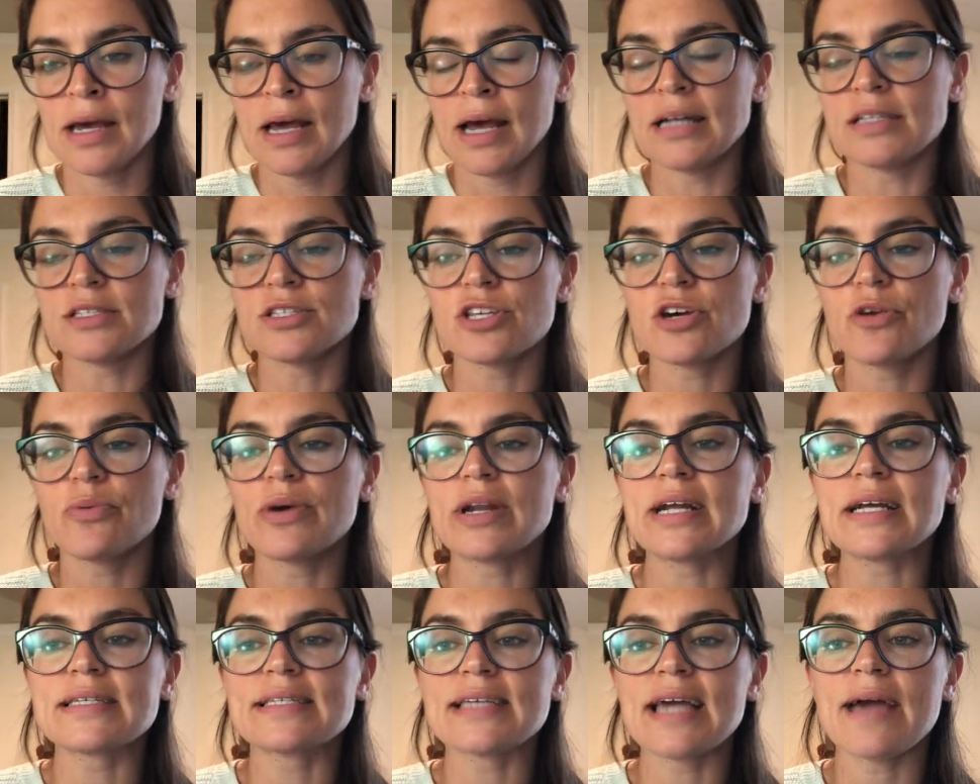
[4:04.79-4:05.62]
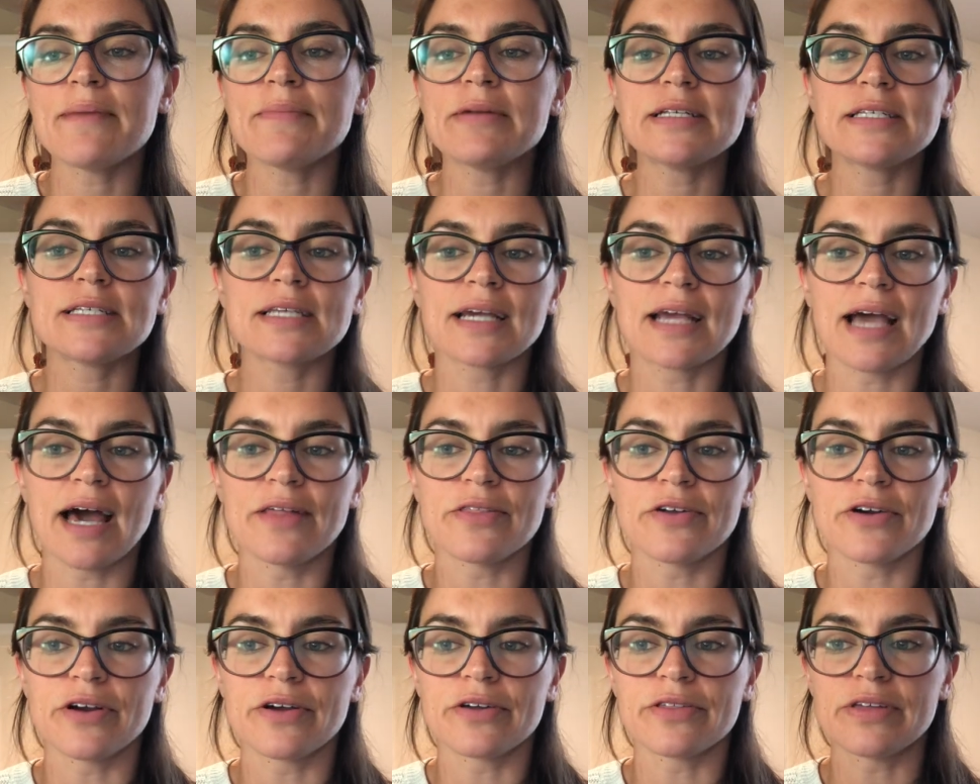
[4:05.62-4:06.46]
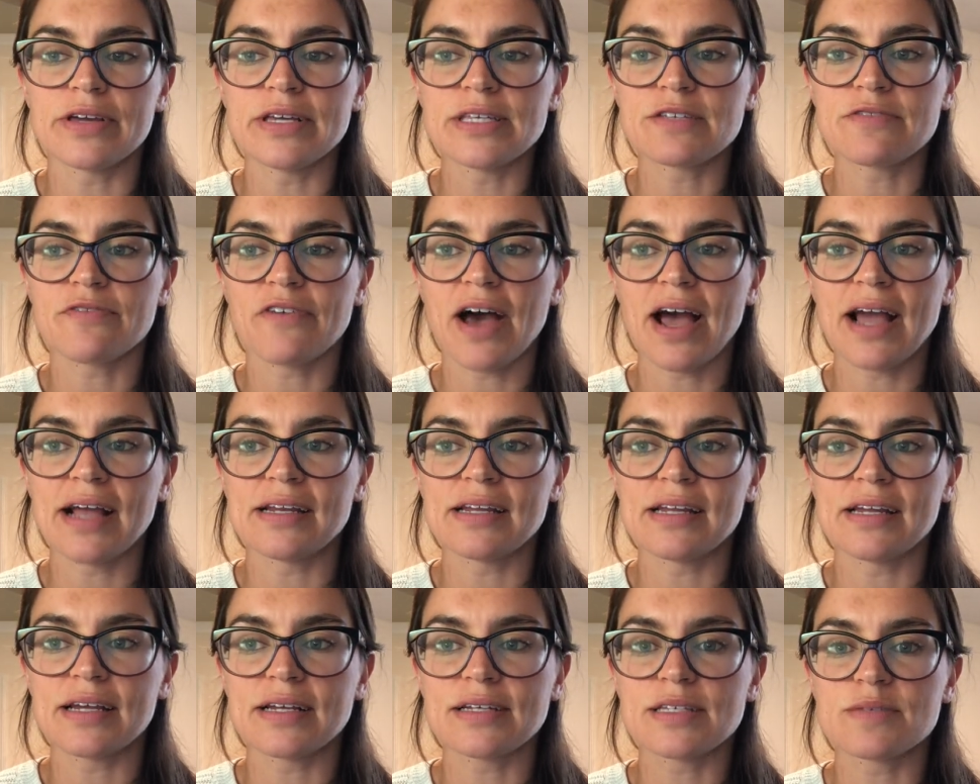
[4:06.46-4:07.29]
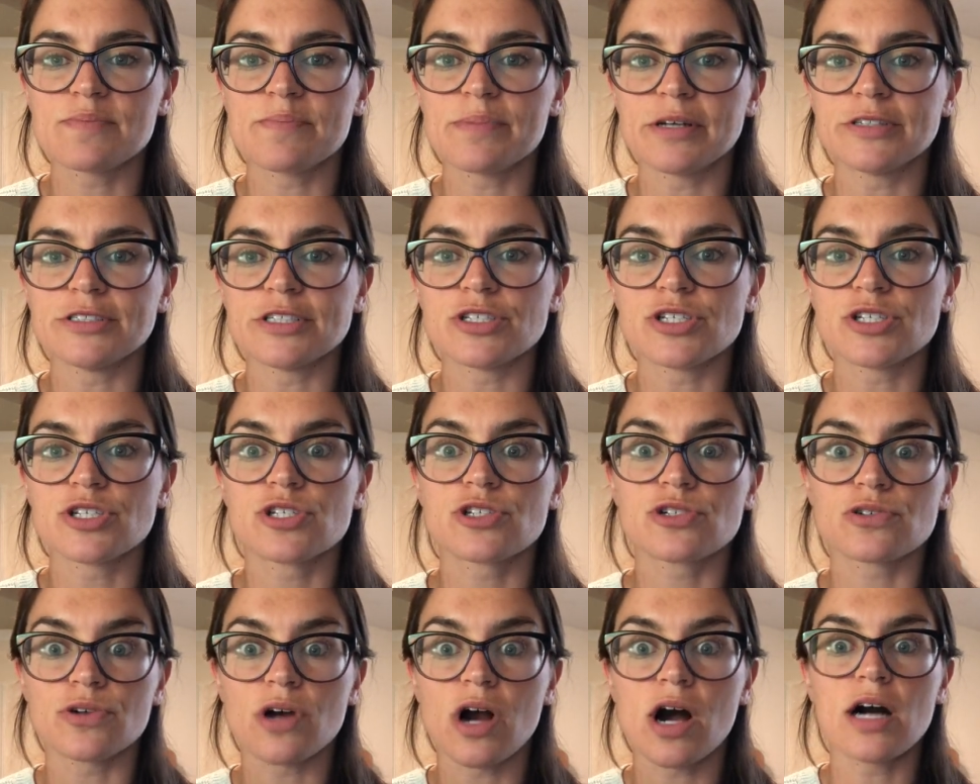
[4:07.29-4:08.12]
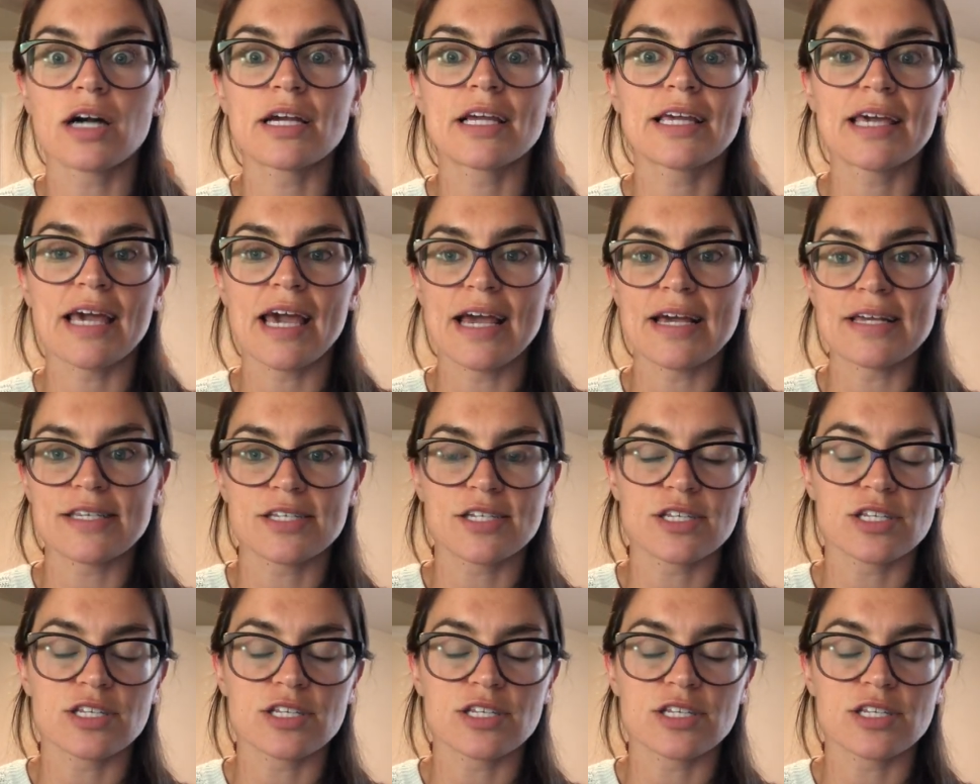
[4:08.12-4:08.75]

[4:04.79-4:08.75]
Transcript: And so when examined together, these findings build a strong case